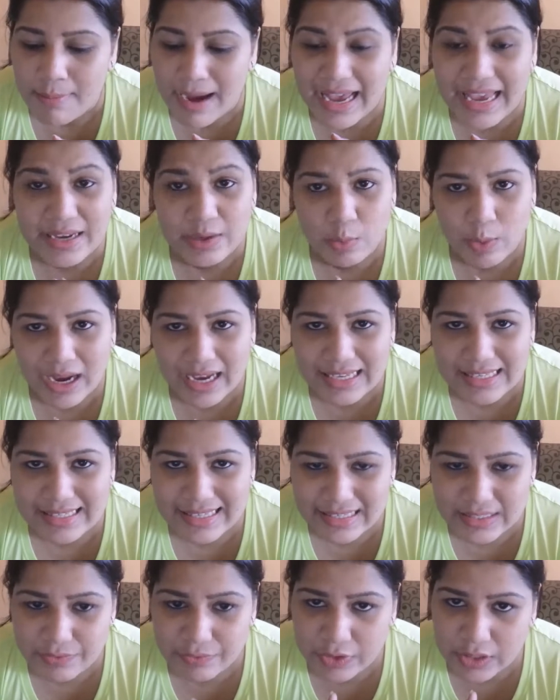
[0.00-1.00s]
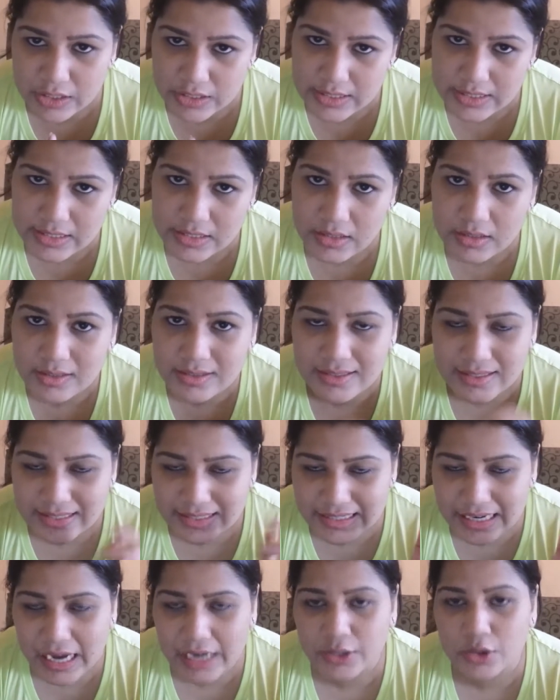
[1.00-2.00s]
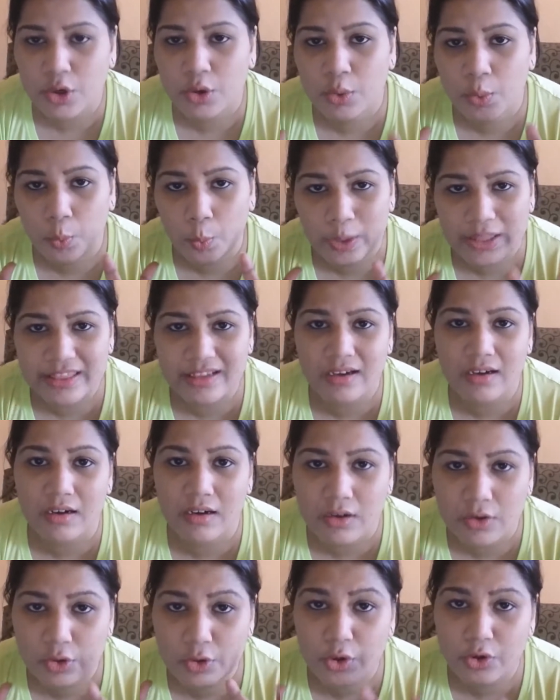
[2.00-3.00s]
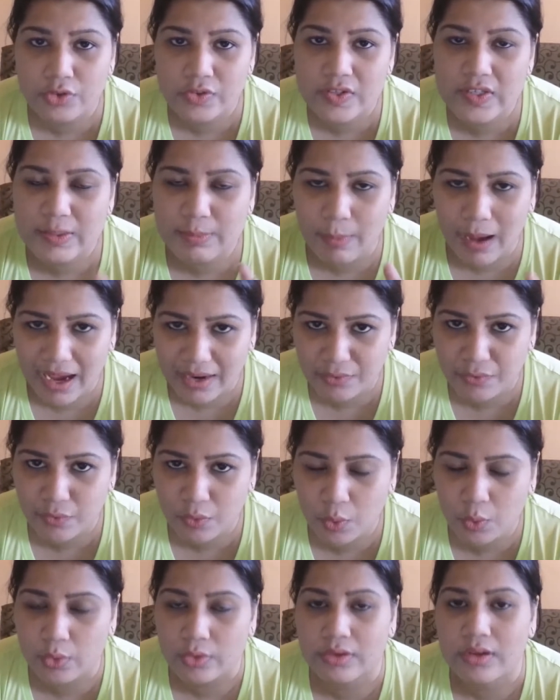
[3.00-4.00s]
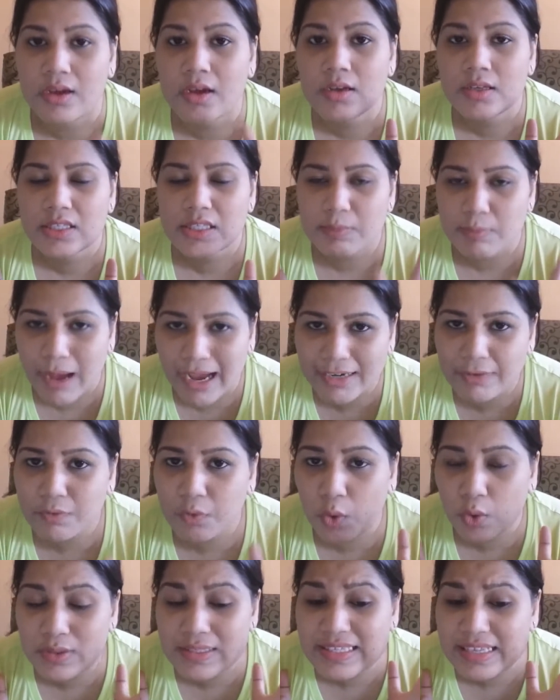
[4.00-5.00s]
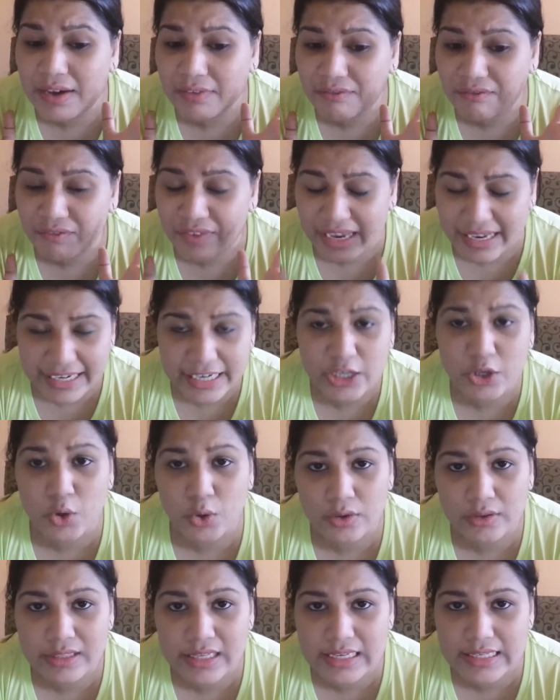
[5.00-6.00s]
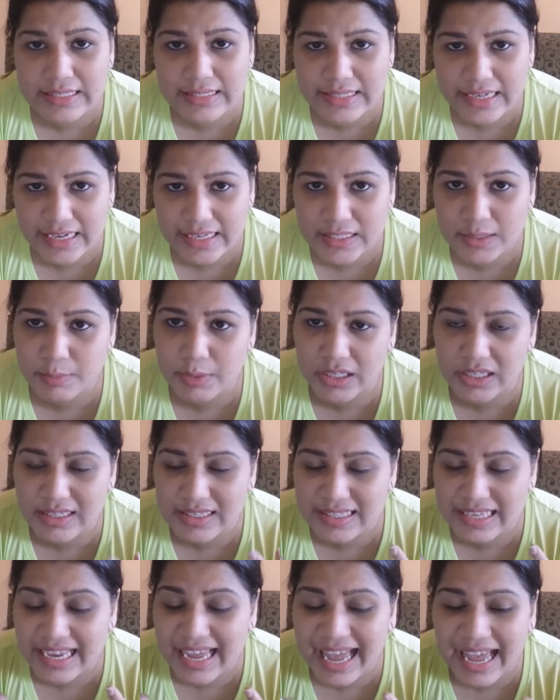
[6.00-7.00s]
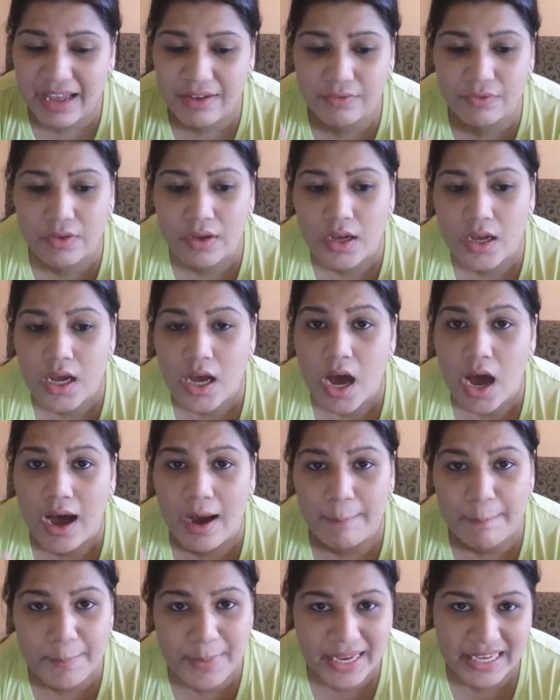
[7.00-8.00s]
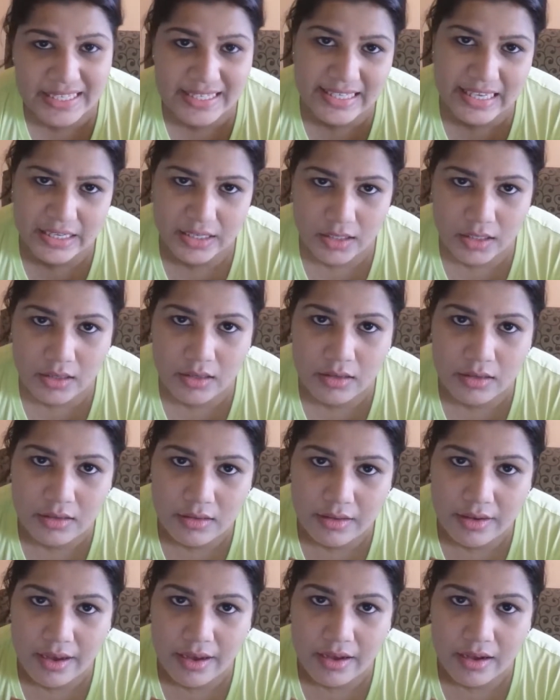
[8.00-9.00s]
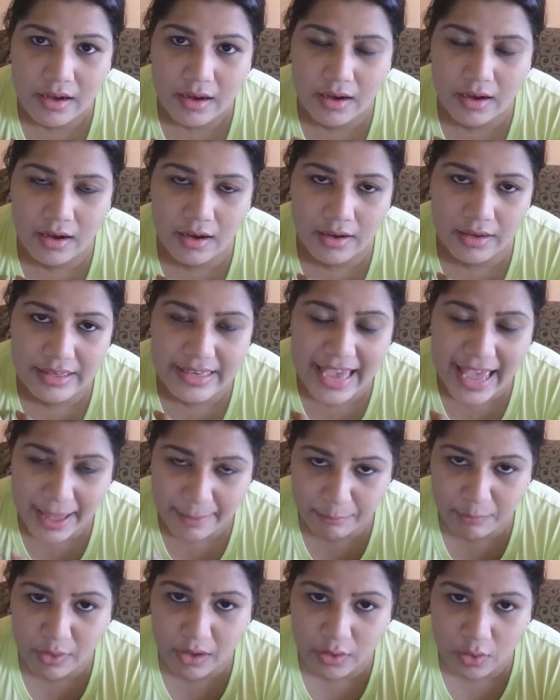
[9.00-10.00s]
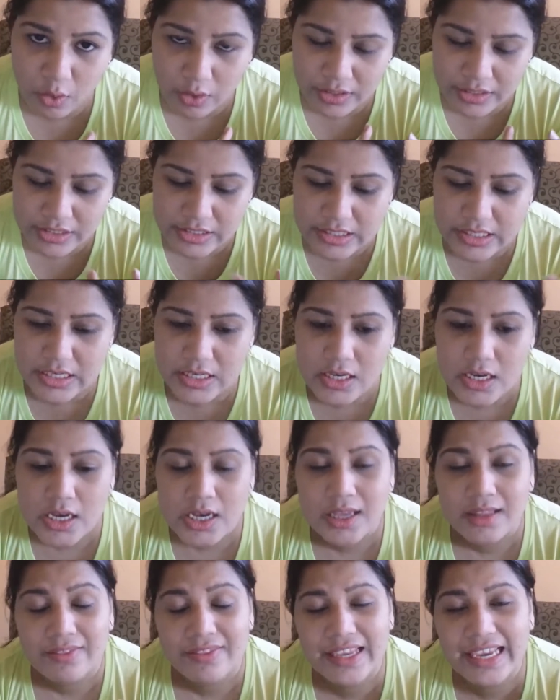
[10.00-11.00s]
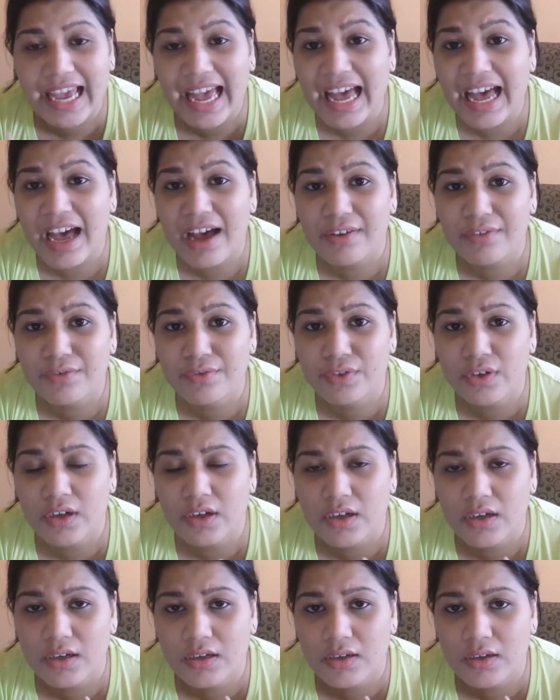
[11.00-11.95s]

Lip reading: my advice is first start with a good smartphone. Smartphones are very good these days because they have amazing camera quality. They have